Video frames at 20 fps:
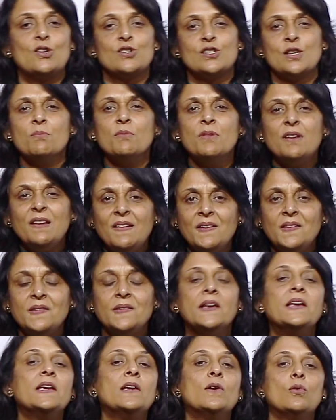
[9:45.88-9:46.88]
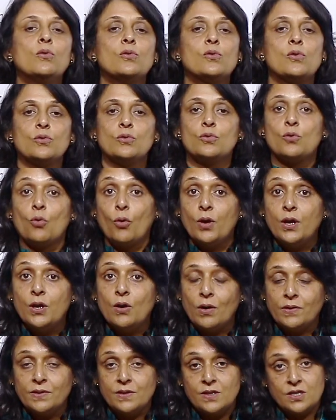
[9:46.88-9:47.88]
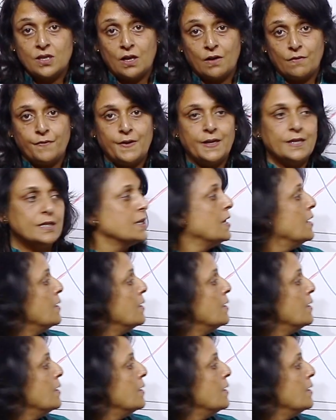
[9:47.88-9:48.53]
or some green thing growing on the surface,